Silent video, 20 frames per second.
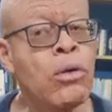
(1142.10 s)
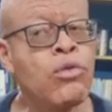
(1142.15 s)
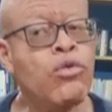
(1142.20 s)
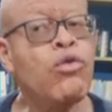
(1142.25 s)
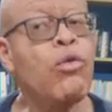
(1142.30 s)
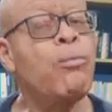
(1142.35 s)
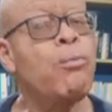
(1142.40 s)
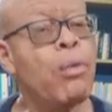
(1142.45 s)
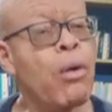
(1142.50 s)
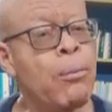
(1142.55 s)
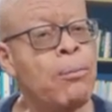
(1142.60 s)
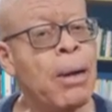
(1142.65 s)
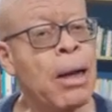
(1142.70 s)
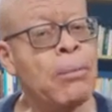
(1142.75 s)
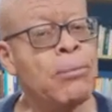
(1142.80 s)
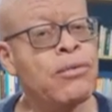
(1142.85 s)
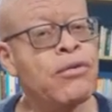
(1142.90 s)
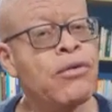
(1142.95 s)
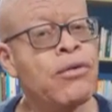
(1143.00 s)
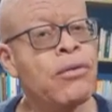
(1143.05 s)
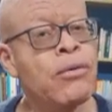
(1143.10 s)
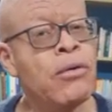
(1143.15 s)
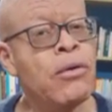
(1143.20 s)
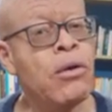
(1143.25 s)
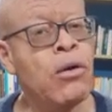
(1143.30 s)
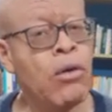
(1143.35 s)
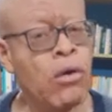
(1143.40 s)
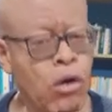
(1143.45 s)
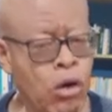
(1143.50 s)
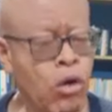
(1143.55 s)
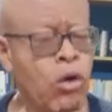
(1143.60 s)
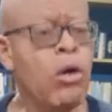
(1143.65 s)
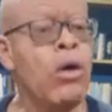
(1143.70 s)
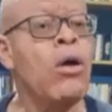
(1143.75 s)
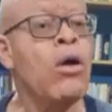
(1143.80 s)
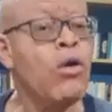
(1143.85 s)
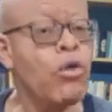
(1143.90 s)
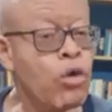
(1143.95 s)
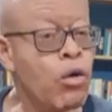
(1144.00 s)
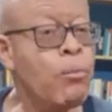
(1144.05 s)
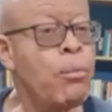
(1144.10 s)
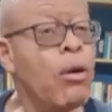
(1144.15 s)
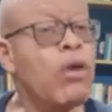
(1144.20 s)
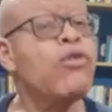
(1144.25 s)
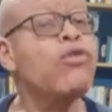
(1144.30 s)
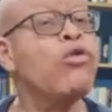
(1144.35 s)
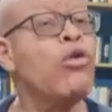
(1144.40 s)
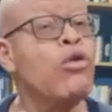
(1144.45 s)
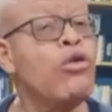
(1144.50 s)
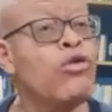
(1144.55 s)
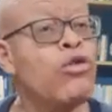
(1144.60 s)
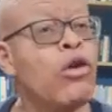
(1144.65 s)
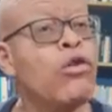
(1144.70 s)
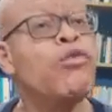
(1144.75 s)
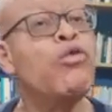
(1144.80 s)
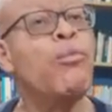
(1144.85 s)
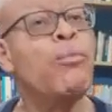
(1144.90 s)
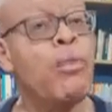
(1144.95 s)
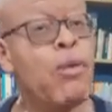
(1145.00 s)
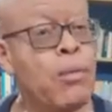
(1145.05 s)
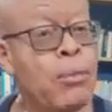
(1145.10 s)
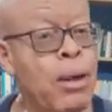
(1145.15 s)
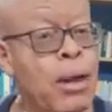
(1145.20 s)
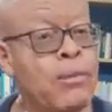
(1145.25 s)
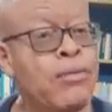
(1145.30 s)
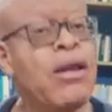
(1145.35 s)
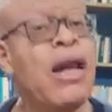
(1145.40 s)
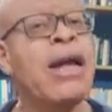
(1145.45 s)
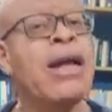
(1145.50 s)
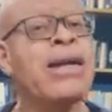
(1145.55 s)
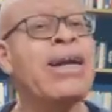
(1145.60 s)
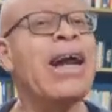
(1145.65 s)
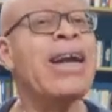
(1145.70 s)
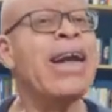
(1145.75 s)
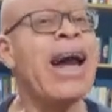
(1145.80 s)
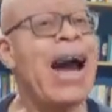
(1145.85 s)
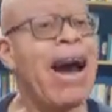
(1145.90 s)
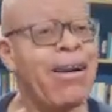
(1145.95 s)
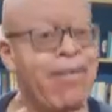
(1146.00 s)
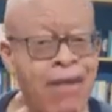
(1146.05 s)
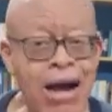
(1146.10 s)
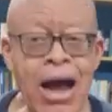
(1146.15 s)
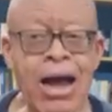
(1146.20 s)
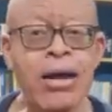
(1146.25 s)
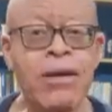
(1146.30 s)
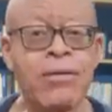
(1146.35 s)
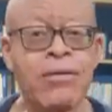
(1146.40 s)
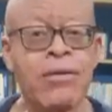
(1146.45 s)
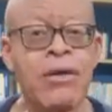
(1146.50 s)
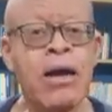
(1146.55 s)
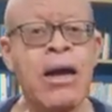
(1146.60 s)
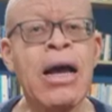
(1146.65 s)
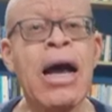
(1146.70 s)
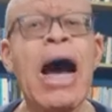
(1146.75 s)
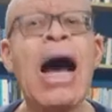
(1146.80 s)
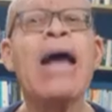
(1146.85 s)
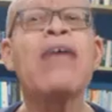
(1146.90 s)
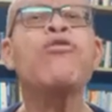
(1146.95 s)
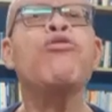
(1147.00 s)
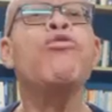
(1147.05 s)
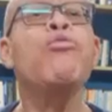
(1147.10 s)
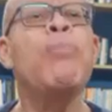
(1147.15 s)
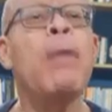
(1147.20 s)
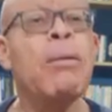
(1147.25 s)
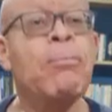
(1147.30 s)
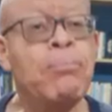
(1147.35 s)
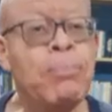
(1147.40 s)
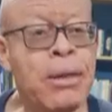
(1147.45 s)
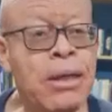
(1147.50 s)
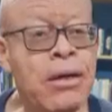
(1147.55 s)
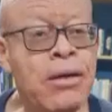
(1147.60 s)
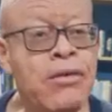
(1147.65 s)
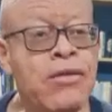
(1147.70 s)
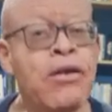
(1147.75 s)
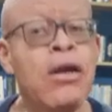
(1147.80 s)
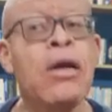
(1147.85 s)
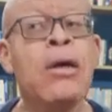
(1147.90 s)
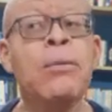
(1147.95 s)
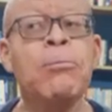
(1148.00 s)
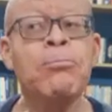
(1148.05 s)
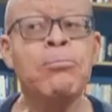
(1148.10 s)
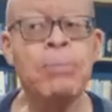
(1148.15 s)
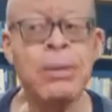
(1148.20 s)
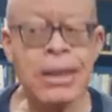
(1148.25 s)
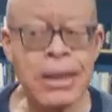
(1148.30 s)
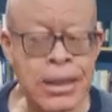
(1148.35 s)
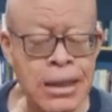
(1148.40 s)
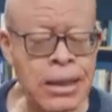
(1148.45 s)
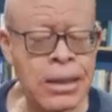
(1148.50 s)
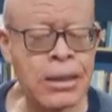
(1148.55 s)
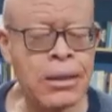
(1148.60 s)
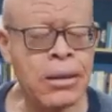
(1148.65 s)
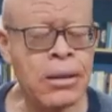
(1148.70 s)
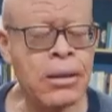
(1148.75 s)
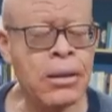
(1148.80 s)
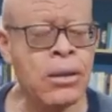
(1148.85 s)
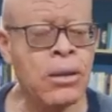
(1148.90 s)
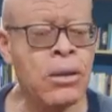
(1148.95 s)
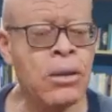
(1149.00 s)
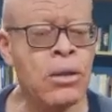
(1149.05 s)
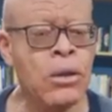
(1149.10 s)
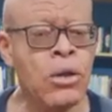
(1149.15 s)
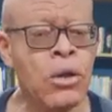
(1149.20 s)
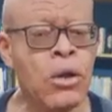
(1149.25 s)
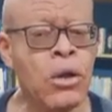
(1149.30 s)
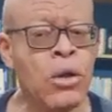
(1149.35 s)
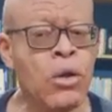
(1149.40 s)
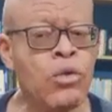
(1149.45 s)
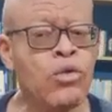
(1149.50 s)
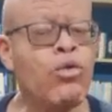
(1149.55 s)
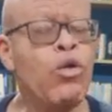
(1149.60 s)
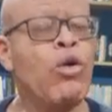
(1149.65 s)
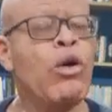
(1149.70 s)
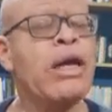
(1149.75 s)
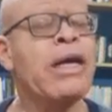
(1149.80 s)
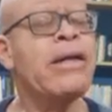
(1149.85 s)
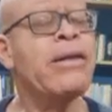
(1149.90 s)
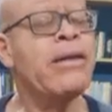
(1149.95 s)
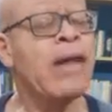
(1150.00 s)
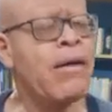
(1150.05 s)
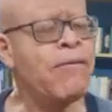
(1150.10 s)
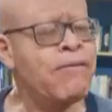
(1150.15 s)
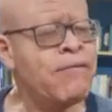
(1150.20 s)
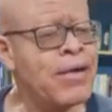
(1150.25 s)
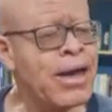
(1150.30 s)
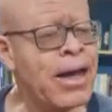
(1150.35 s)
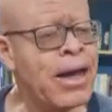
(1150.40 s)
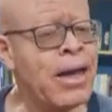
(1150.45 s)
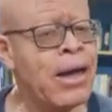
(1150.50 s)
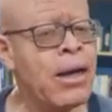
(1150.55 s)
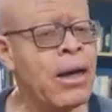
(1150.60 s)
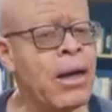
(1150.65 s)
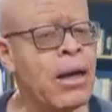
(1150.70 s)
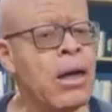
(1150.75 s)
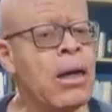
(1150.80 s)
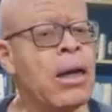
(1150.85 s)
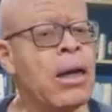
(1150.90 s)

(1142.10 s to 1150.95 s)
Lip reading: to problems or robust solutions to problems that arise as human beings begin to interfere